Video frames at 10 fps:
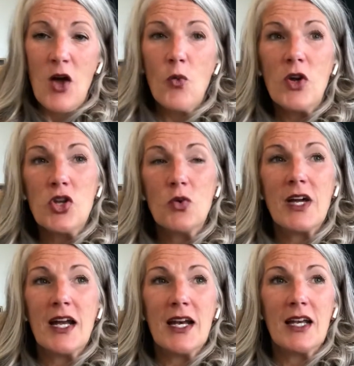When you
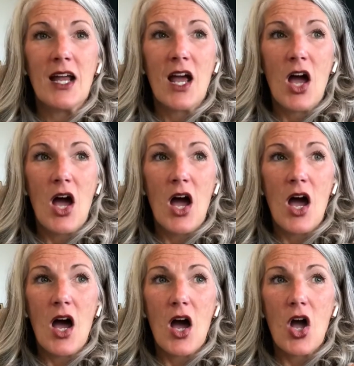can
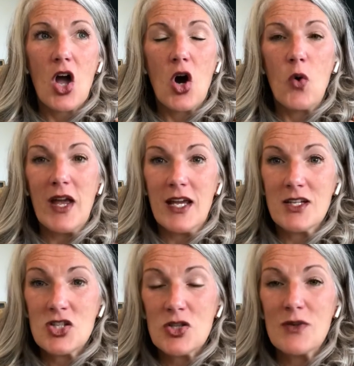go
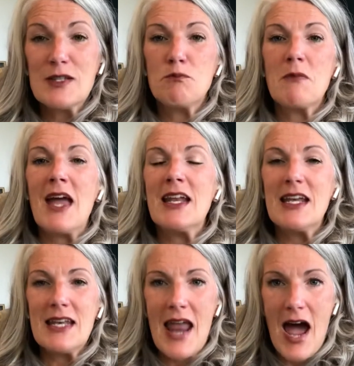into as many
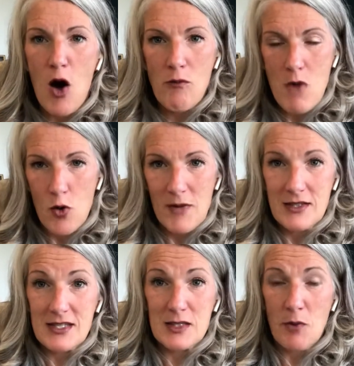now
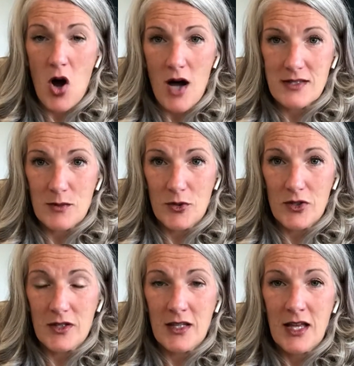moments as
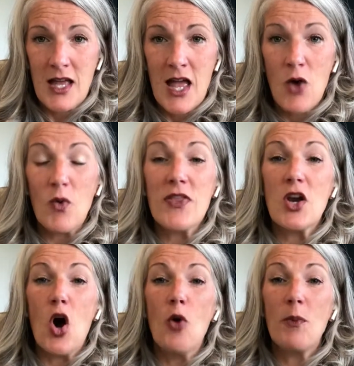possible with an
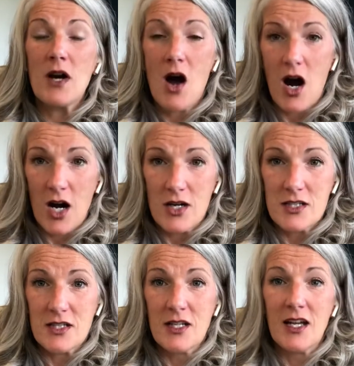open
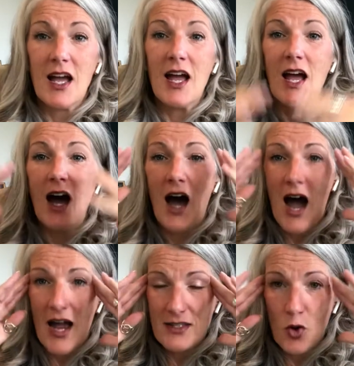heart
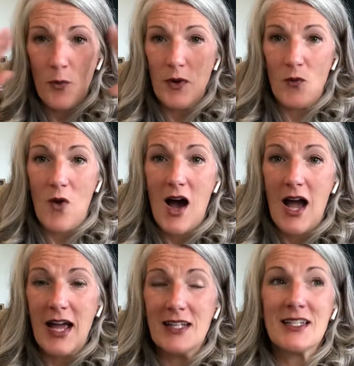eyes open
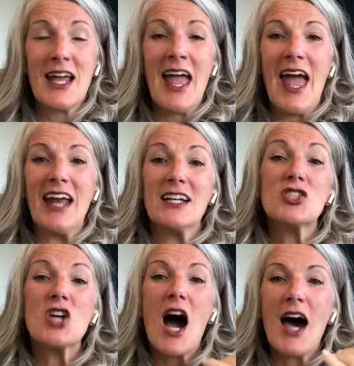wide, and a
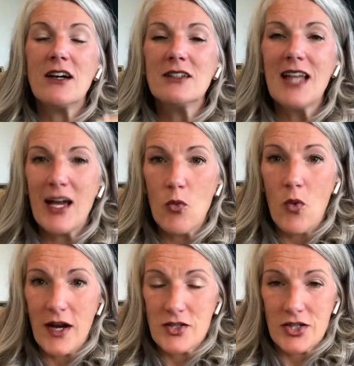childlike
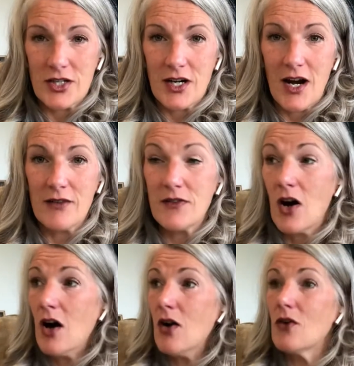wonder of,
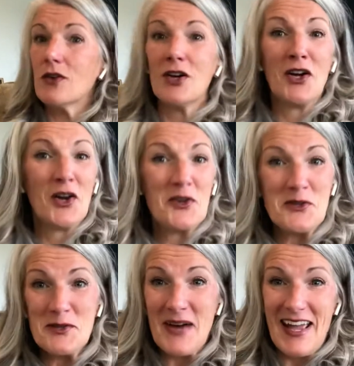oh,
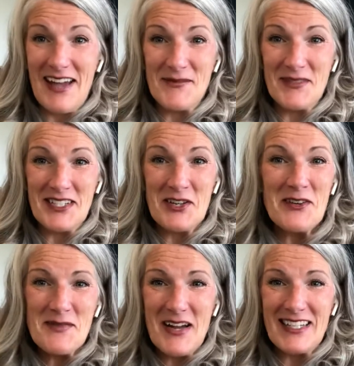who am I am? Who
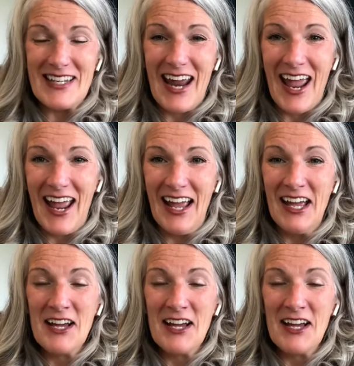am I today?